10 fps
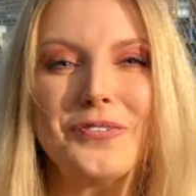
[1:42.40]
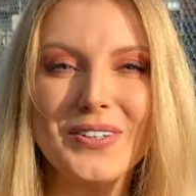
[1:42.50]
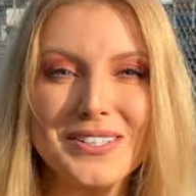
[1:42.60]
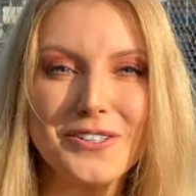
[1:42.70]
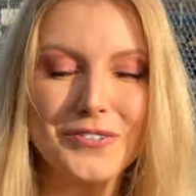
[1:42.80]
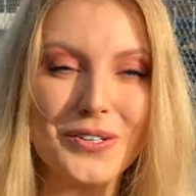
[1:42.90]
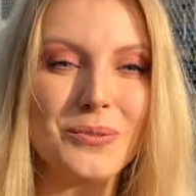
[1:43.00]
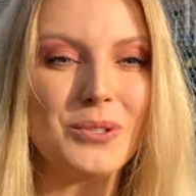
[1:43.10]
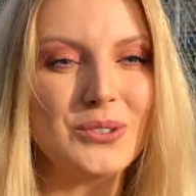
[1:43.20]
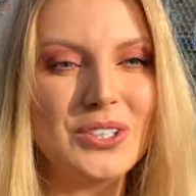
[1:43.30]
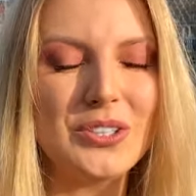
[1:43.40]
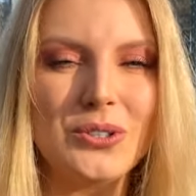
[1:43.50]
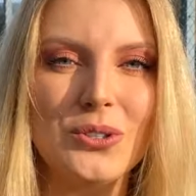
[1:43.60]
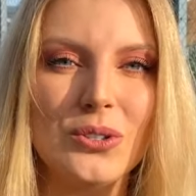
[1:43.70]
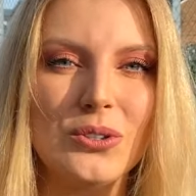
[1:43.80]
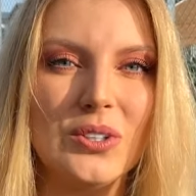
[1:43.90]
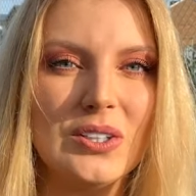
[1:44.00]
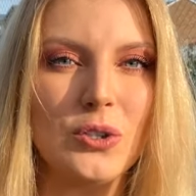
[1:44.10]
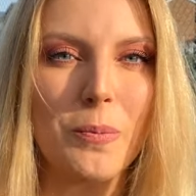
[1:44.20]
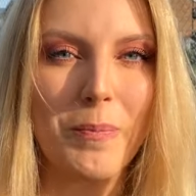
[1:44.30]
first of all, what you need to do, you need
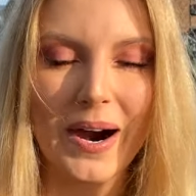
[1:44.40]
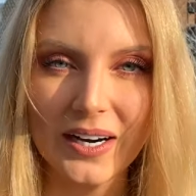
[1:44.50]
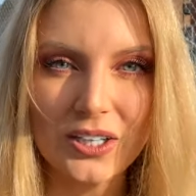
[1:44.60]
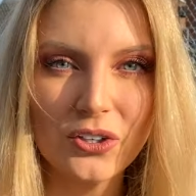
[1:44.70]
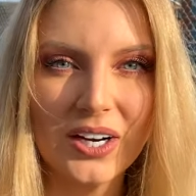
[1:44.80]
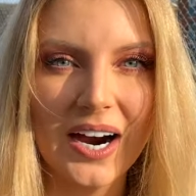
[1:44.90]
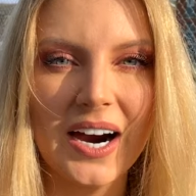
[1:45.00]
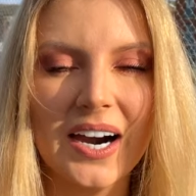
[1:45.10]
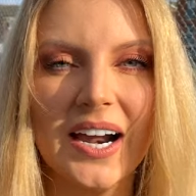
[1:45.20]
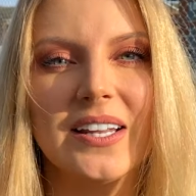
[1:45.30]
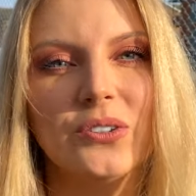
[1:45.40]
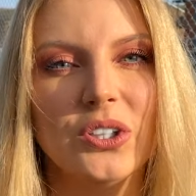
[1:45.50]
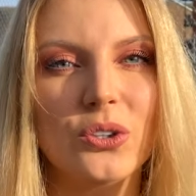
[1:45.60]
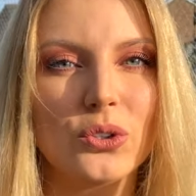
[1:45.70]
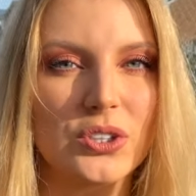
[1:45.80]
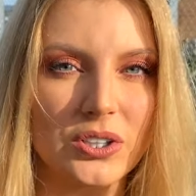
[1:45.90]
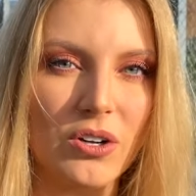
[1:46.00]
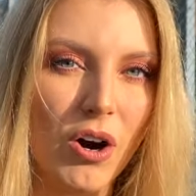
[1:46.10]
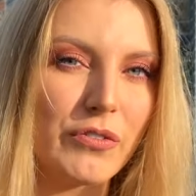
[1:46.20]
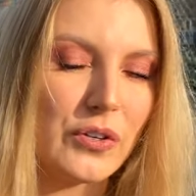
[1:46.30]
to park your car and you need to turn
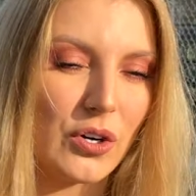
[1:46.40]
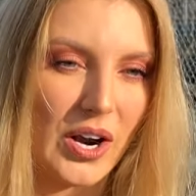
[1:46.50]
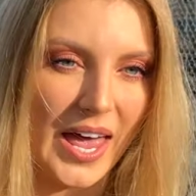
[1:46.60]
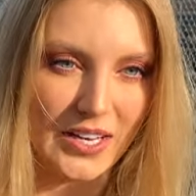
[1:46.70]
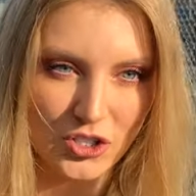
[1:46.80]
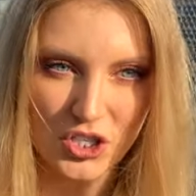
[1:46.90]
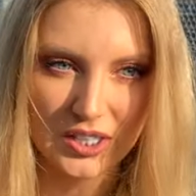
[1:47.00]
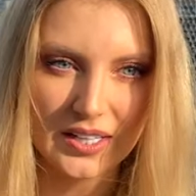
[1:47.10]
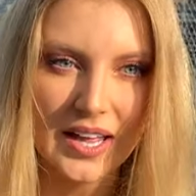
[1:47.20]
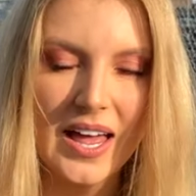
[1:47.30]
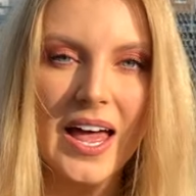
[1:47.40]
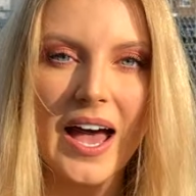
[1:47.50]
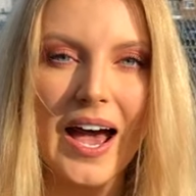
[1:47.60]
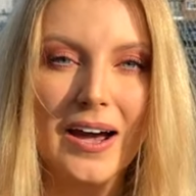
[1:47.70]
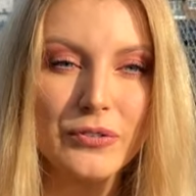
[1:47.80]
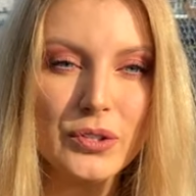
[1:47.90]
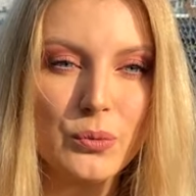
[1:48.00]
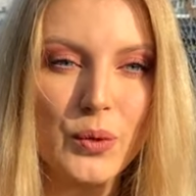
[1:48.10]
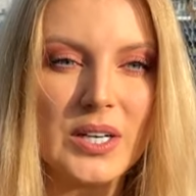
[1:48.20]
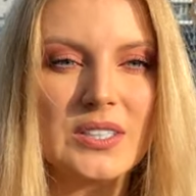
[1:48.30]
off your engine.
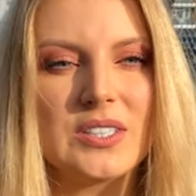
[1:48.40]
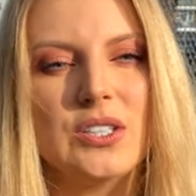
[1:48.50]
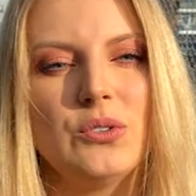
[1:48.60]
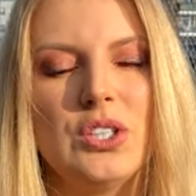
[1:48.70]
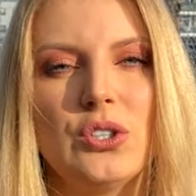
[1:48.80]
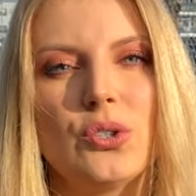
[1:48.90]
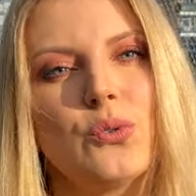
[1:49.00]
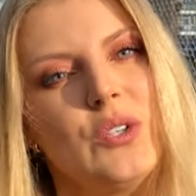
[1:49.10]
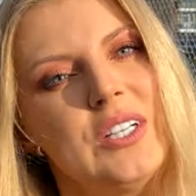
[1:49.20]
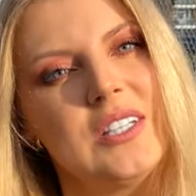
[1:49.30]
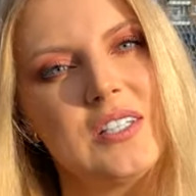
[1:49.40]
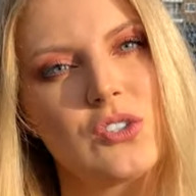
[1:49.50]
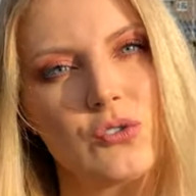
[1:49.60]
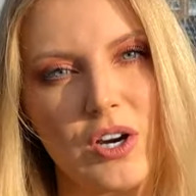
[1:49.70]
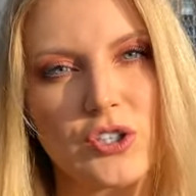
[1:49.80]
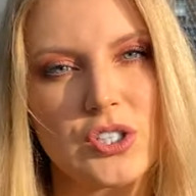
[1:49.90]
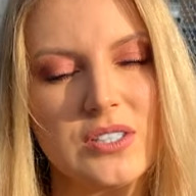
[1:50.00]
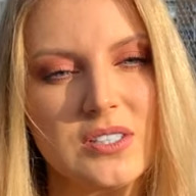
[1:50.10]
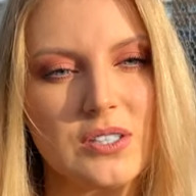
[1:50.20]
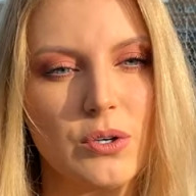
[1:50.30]
Afterwards, you need to read
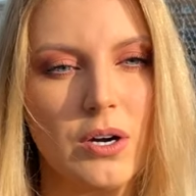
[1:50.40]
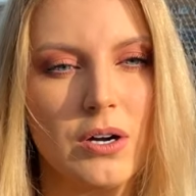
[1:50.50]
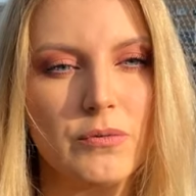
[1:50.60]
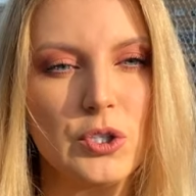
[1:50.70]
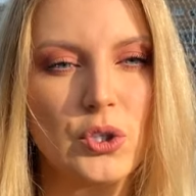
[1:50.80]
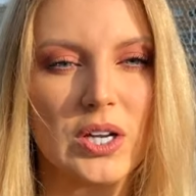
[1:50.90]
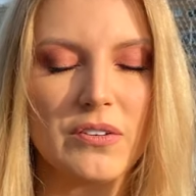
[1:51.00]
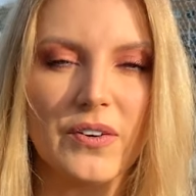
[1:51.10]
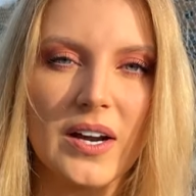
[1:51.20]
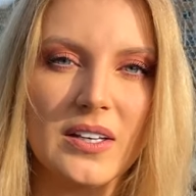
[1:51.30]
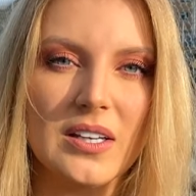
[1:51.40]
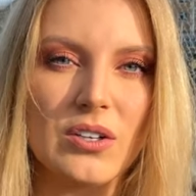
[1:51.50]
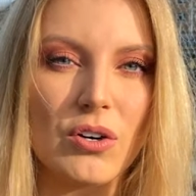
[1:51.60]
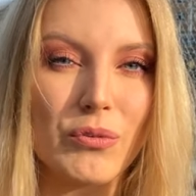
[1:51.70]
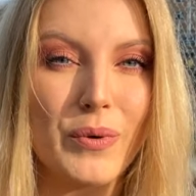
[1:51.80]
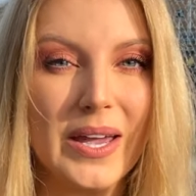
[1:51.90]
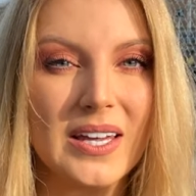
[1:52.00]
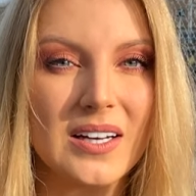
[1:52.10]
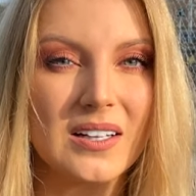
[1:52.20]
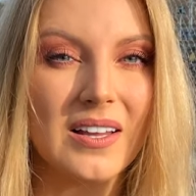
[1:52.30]
instructions, uh, which you can find in your
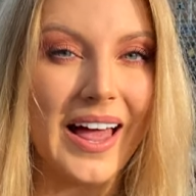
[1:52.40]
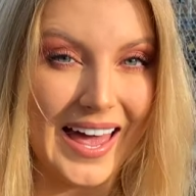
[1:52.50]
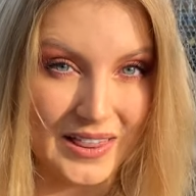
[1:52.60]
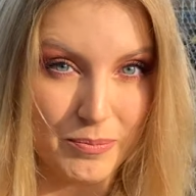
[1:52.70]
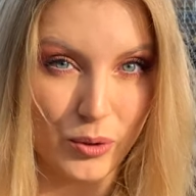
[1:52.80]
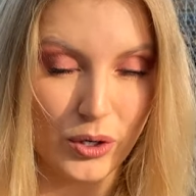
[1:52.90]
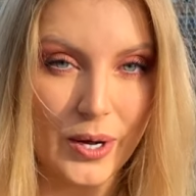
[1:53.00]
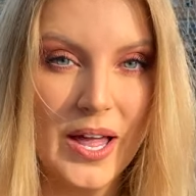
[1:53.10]
vehicle handbook.